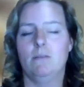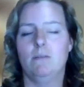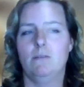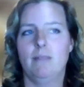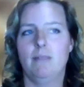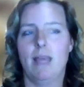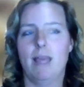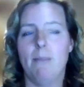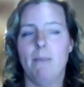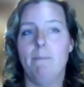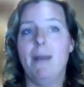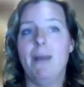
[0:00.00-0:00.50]

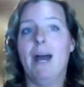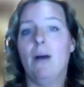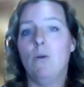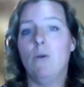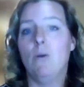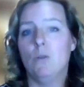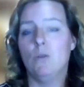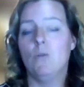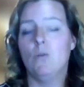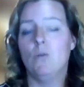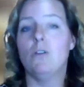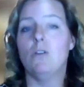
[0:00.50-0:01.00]
that
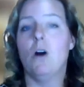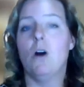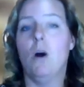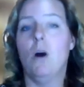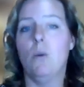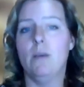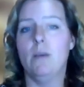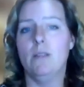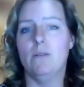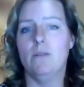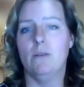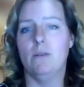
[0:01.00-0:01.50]
pouch was
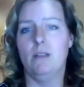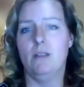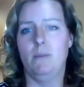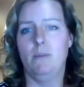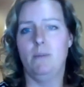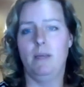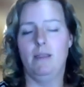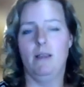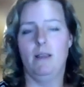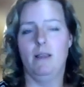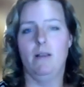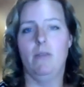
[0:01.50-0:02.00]
always going to
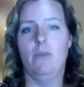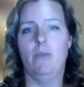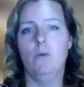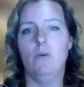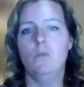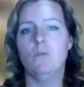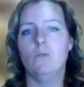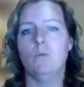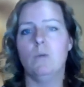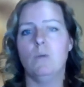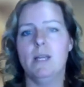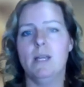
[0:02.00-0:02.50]
be there.
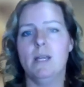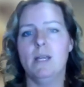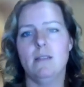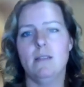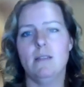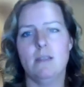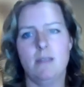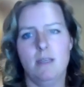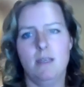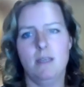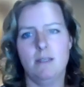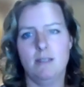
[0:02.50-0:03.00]
Those rings
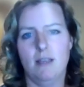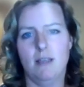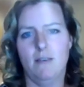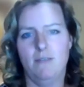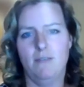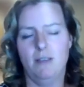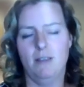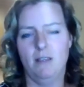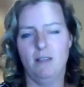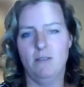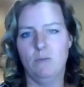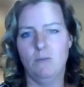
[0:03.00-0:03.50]
in the
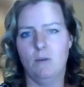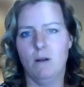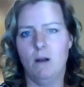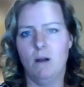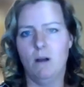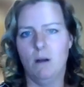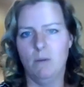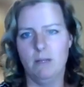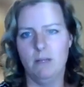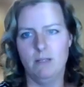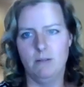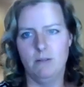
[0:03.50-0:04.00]
esophagus were
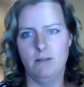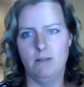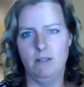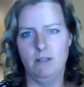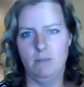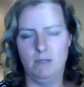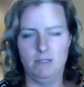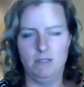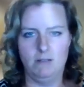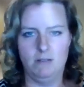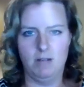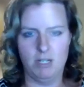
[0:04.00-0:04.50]
always going to
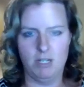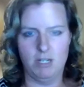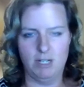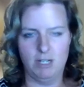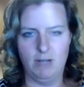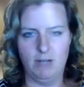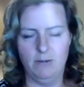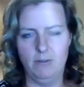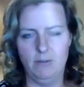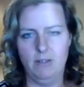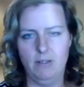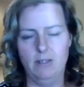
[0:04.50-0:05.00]
be stretched
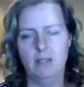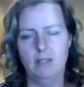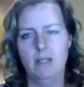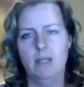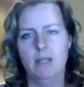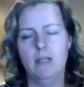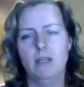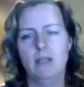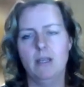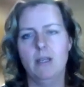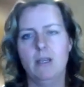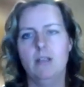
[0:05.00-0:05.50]
out.
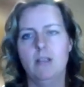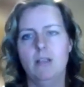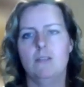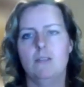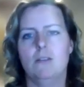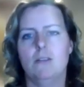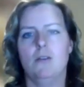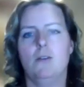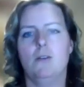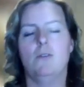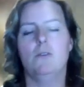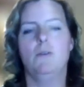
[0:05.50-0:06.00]

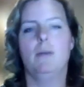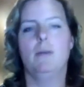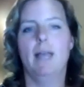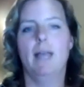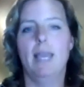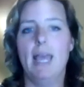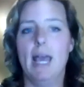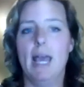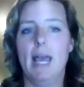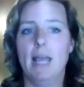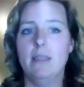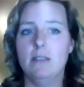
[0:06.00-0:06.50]
So I
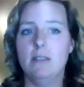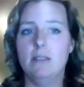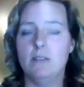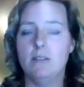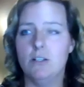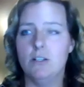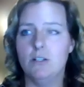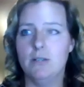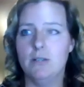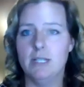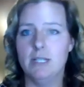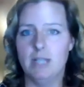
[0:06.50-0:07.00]
had the
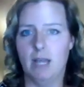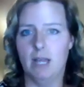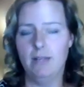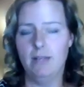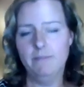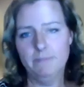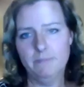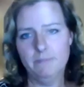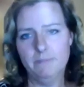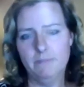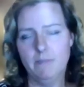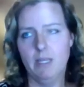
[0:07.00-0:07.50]
surgery
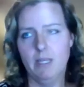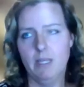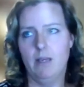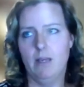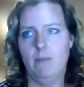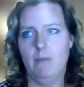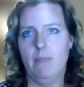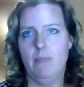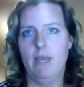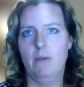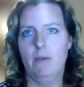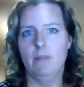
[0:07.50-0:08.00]
done.
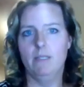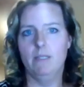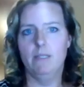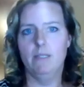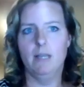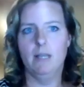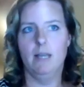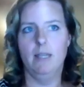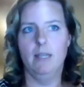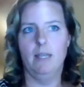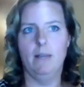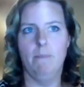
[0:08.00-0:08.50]
That was
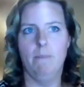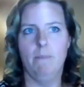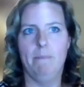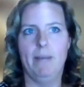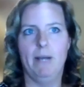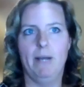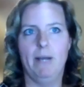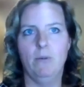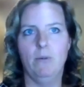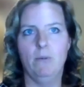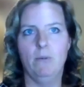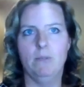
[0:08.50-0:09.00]
done at
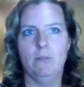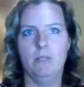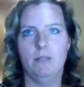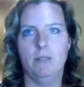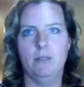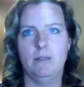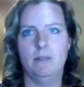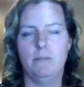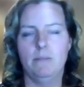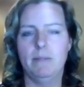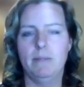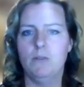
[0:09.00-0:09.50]
about
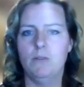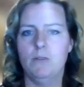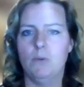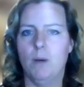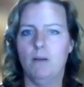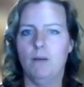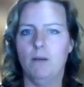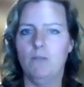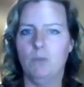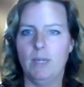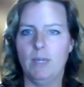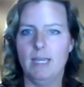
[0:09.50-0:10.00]

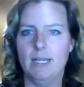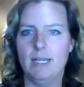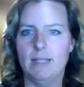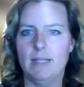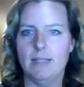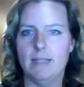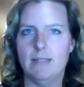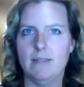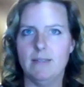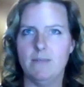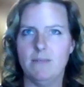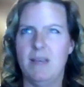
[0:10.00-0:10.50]
12 weeks.
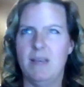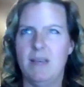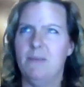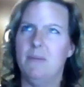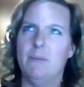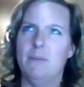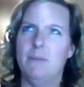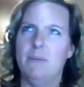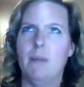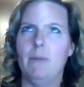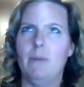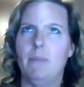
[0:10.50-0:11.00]

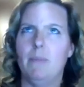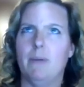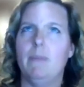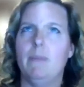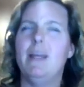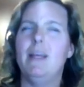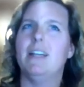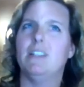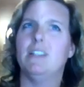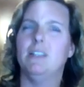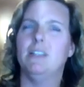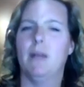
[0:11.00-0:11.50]
No, probably
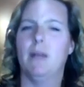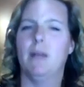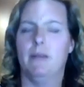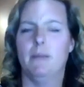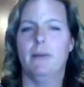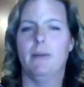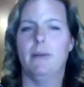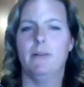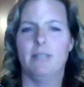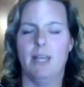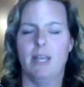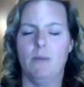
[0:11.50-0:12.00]
about
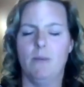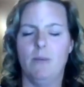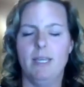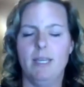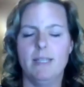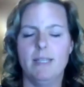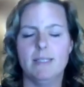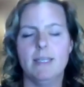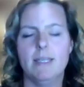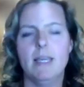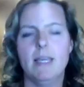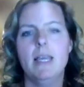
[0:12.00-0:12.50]
10
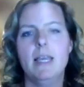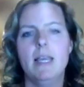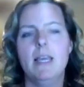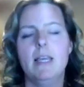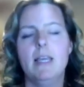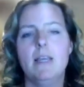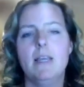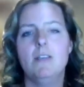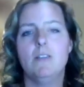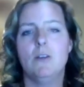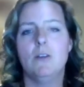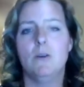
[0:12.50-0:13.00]
weeks.
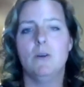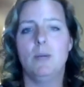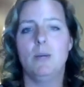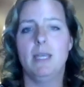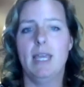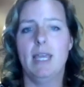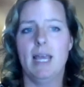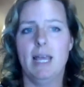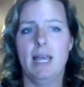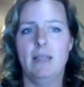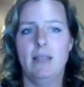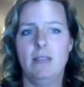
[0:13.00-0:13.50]
So
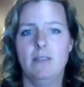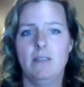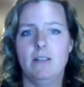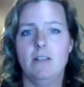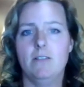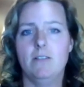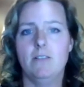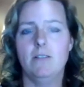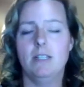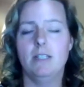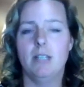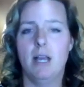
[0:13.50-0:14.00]
he had the
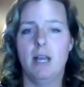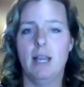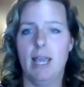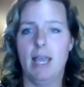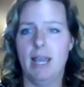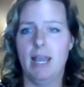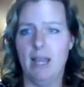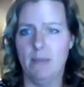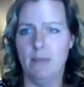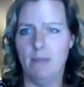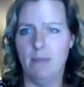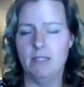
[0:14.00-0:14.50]
surgery done
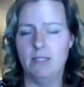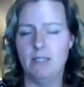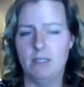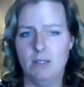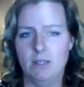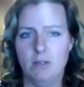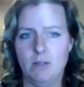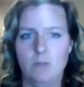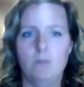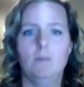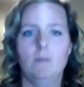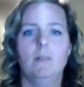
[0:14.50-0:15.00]
at
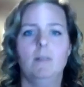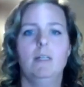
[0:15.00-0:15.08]
MSU.